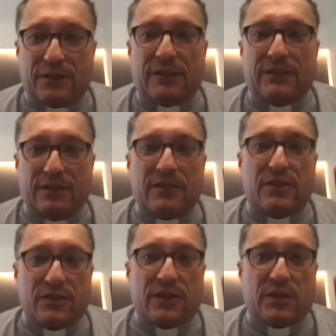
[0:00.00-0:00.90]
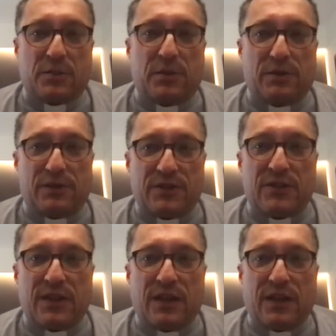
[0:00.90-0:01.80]
And this is experience
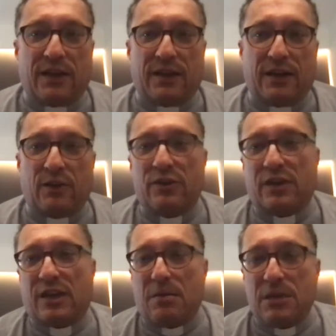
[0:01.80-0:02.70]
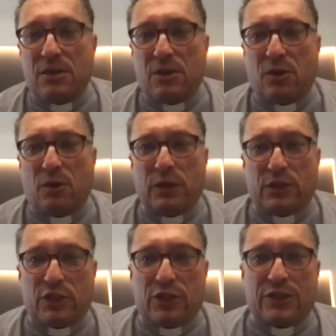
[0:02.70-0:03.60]
on the Camino,
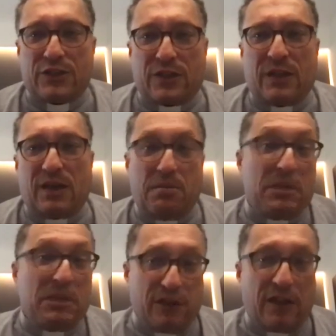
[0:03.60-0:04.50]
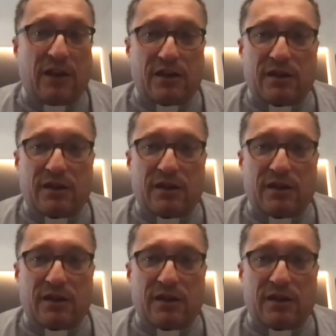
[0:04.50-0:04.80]
which is a meeting